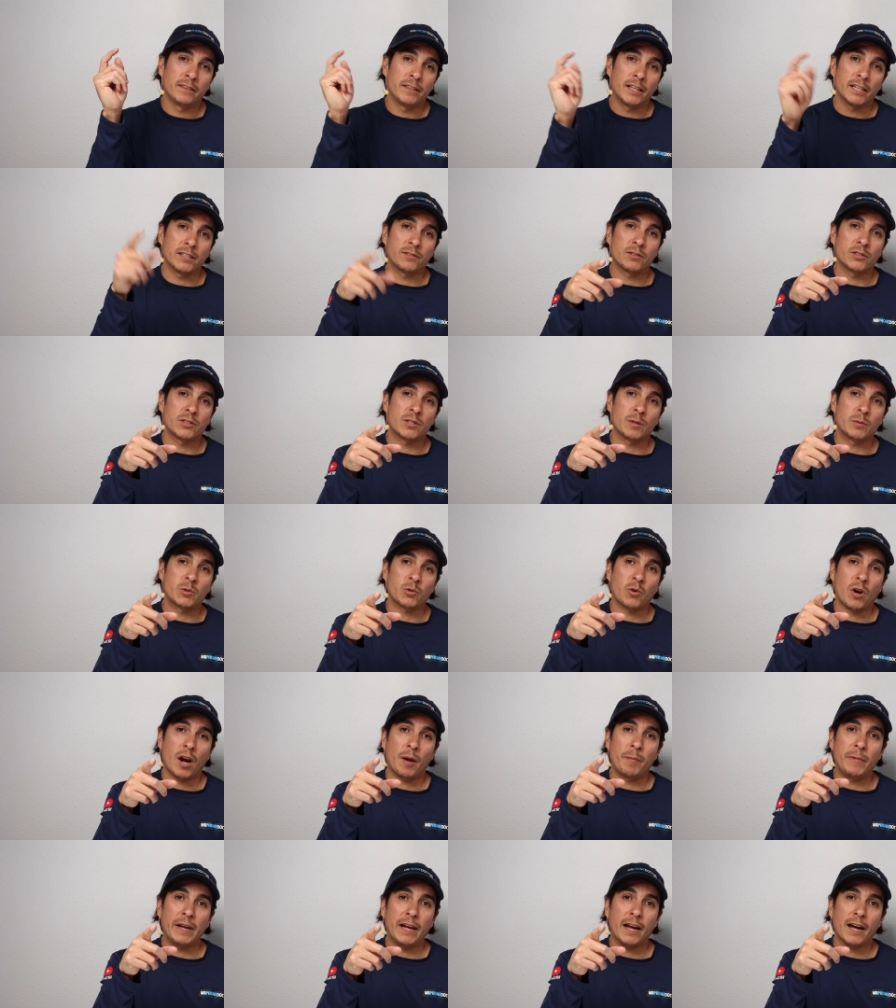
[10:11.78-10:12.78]
Thanks for
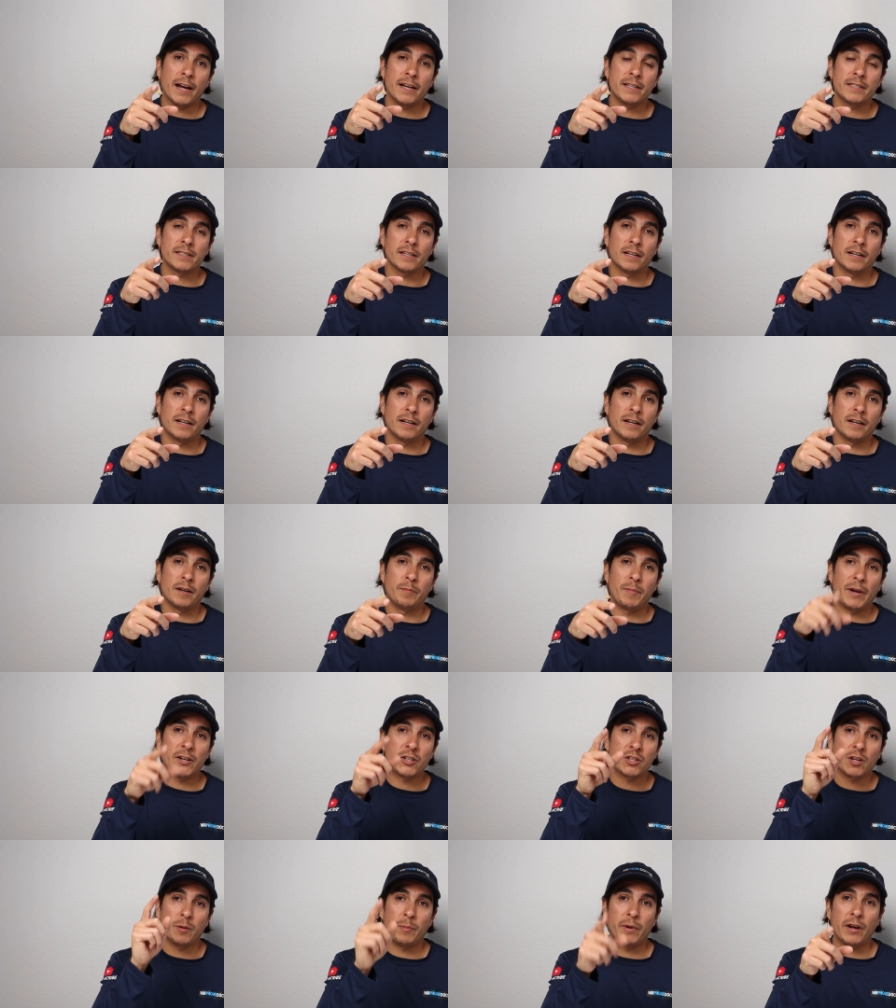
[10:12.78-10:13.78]
subscribing, guys. Uh,
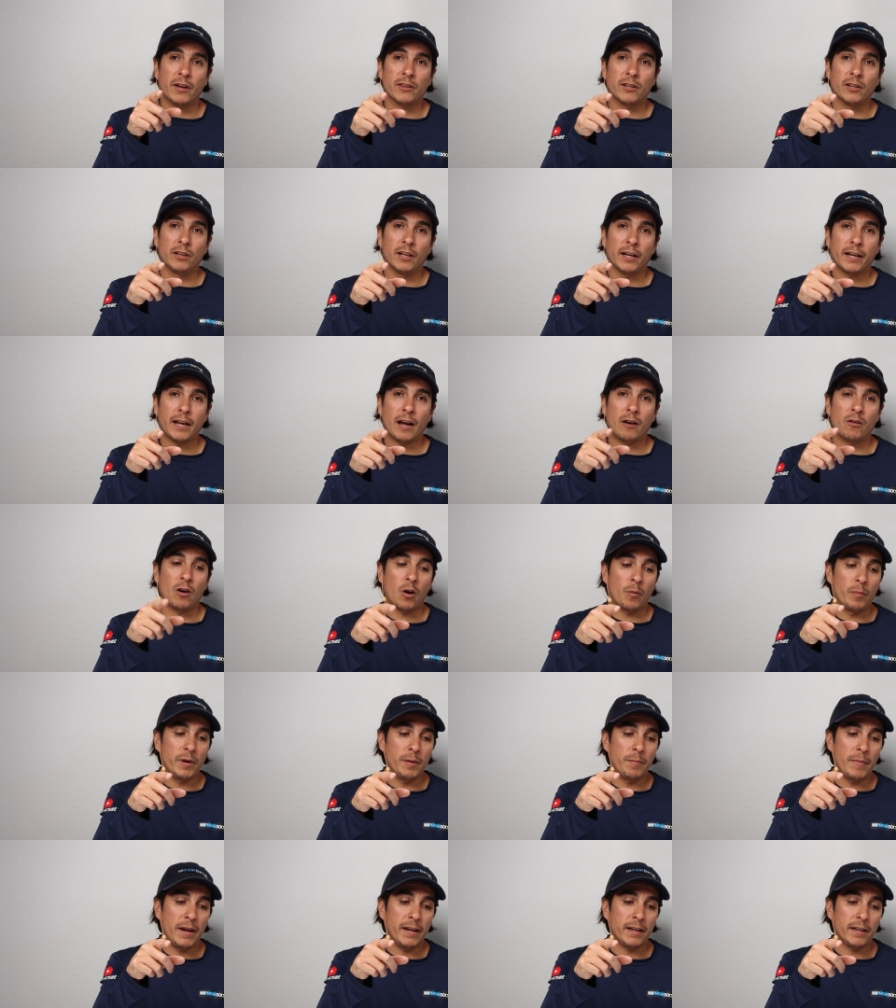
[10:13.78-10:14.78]
make sure you be on the lookout. I'll
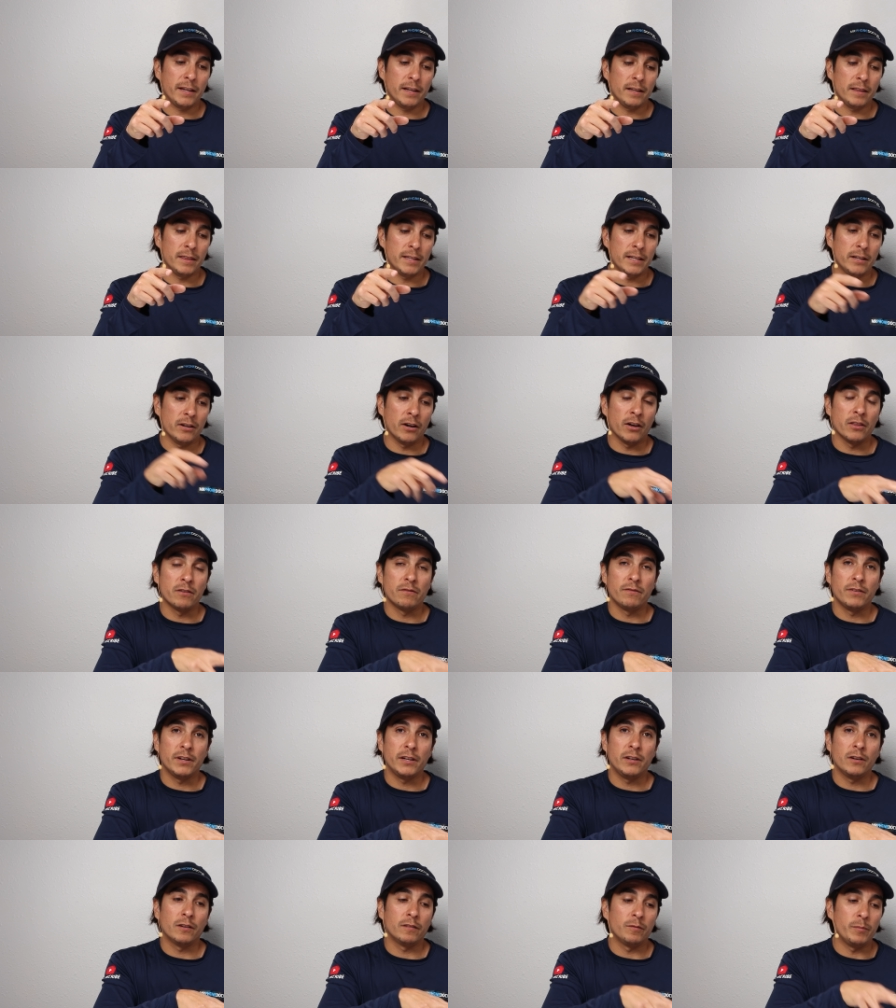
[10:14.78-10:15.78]
be making the other
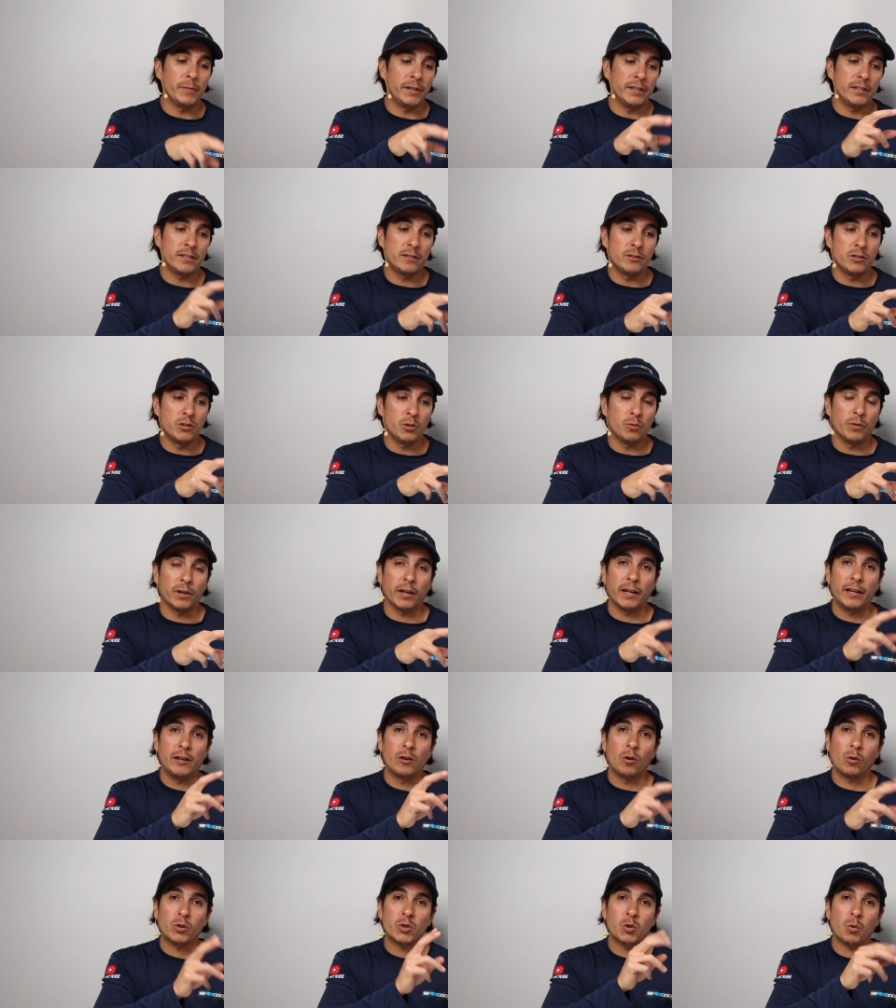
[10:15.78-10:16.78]
video of me doing a
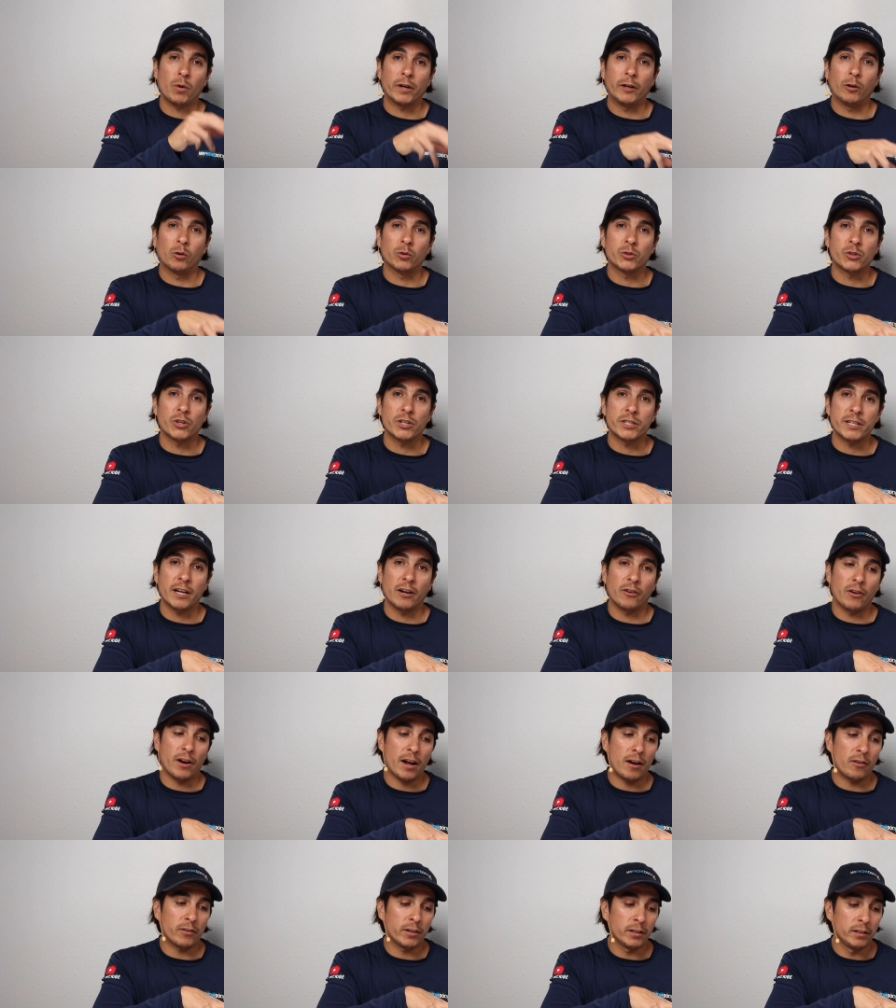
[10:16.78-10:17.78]
Note 20 Ultra
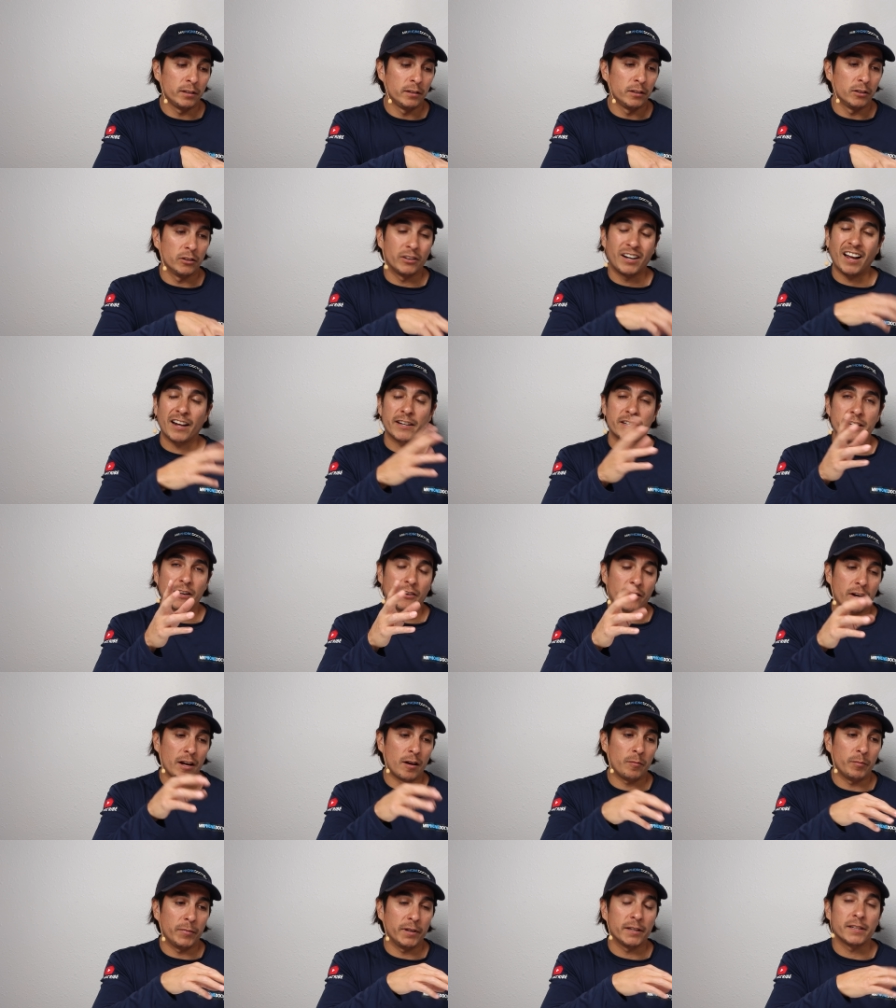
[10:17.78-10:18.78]
teardown, or not
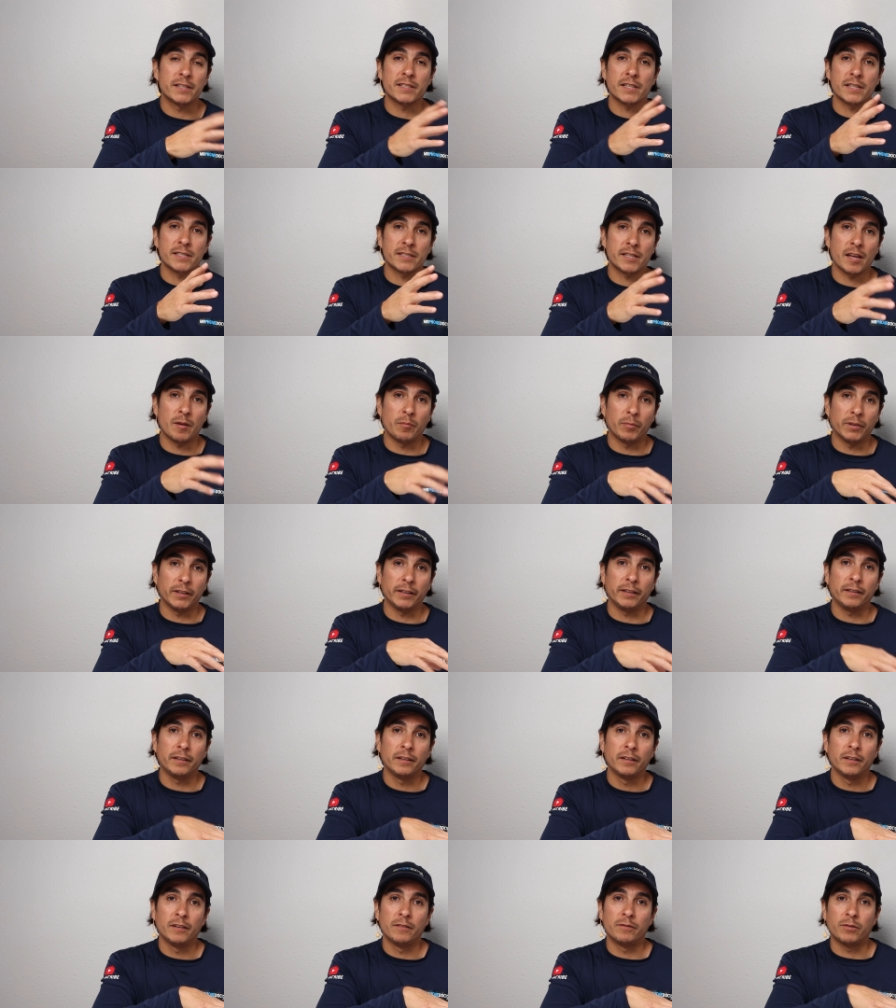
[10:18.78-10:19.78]
teardown, but disassembly
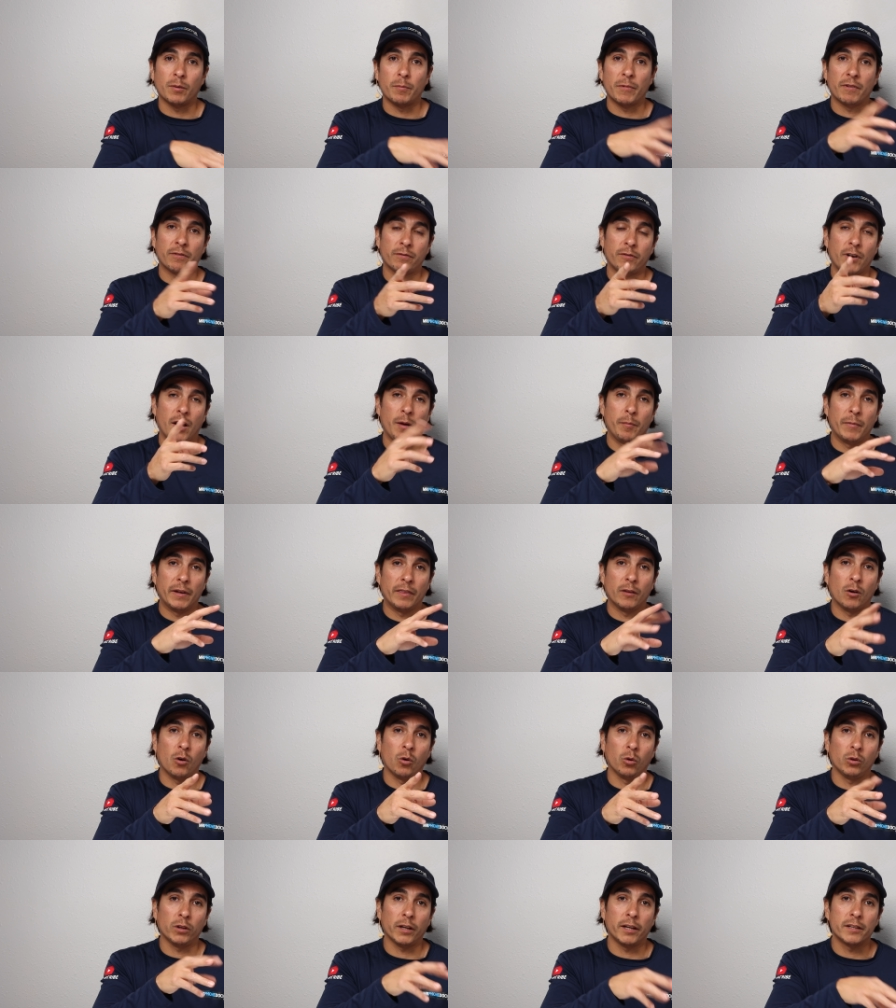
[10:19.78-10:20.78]
from the frame and the
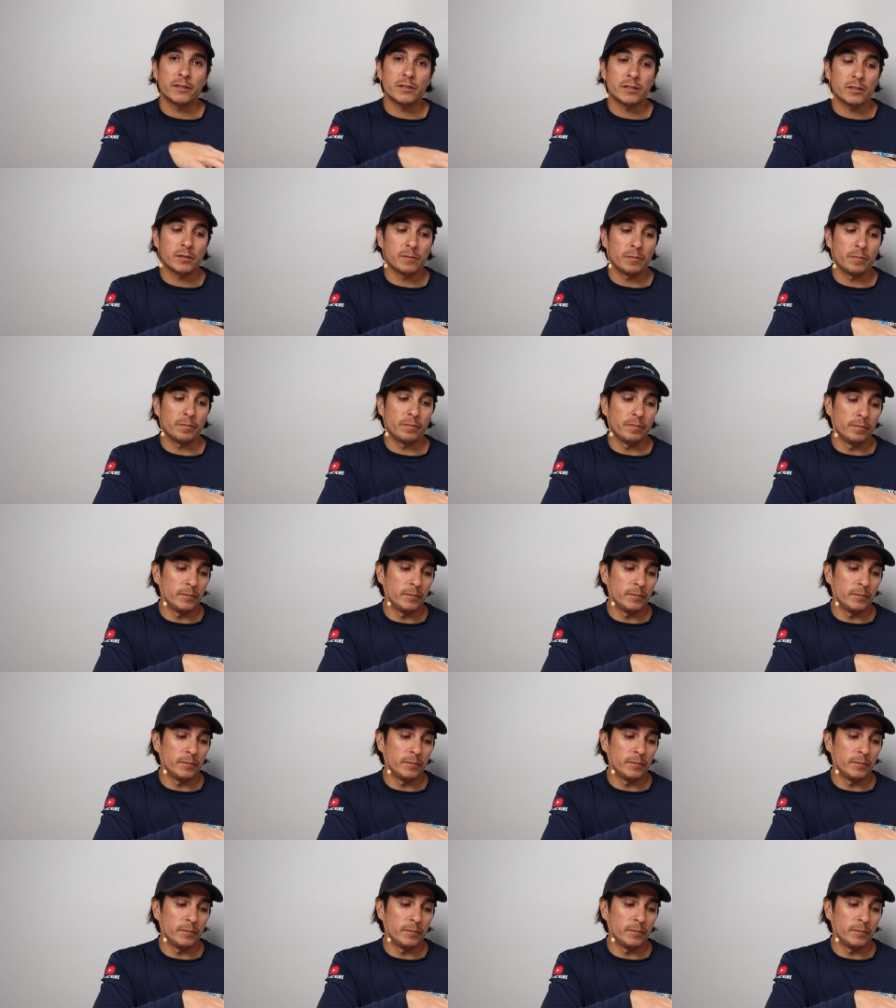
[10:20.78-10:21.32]
OLEDs.